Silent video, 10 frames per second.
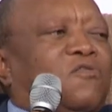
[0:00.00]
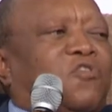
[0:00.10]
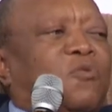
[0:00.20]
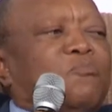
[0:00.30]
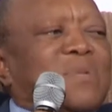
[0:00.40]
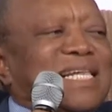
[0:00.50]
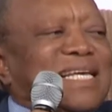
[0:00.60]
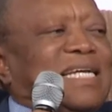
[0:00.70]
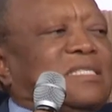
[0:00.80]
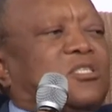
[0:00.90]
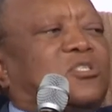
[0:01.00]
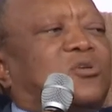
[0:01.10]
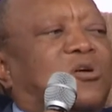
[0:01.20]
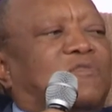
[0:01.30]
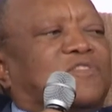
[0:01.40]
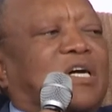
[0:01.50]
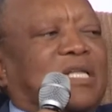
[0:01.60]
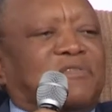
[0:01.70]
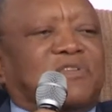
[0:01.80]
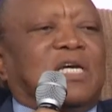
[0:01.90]
for millions of
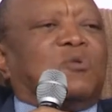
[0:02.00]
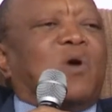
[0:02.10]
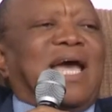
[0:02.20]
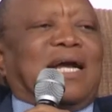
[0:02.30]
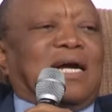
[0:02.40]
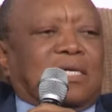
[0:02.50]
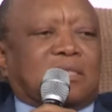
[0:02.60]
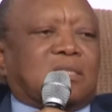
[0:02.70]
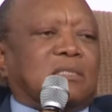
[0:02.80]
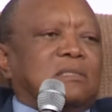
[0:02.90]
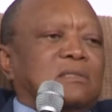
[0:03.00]
South African workers